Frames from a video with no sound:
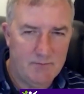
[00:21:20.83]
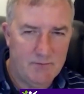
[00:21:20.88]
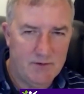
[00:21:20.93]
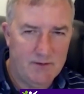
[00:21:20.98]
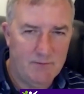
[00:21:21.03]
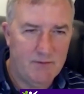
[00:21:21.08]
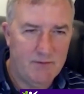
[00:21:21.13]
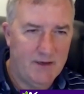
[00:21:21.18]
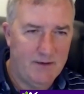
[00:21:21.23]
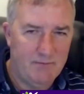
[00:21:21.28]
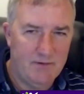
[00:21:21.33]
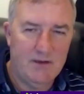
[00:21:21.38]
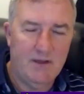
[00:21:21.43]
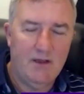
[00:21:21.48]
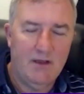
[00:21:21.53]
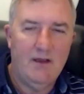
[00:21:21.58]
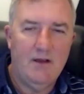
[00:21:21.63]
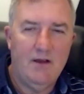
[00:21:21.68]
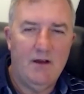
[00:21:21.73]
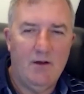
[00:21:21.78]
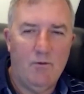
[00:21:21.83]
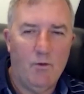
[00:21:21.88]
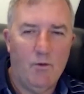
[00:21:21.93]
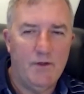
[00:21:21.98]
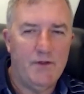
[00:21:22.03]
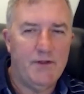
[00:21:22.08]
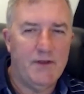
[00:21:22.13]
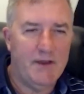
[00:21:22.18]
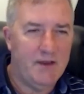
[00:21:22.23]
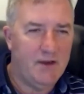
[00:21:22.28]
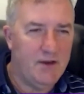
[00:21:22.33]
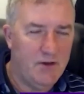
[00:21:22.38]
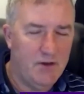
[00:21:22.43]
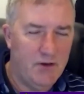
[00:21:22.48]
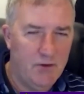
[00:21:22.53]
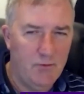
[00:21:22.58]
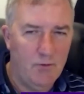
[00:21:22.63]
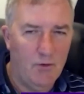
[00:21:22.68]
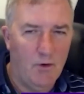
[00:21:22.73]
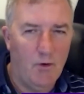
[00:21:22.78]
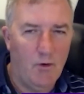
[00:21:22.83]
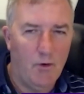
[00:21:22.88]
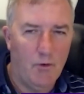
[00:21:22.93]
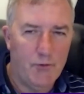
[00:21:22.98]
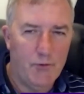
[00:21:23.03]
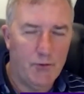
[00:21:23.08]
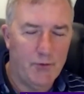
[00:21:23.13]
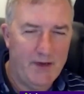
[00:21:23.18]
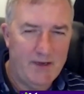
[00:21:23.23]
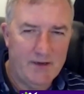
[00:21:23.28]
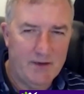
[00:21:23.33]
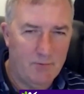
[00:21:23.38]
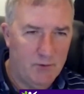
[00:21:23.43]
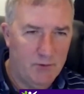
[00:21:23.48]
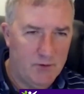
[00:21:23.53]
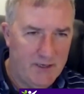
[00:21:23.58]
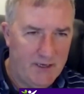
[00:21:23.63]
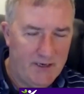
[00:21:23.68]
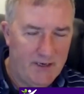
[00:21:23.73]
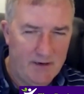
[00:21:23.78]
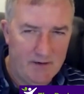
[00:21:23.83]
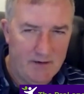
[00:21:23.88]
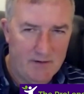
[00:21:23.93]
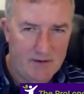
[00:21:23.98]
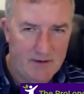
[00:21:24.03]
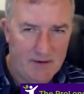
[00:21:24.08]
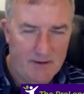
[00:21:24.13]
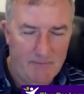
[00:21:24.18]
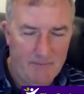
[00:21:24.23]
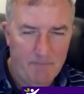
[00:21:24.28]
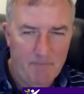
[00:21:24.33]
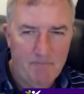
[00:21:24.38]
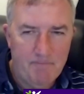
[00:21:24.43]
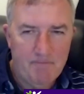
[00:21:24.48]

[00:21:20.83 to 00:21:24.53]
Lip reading: Sometimes one thing can do all three simultaneously.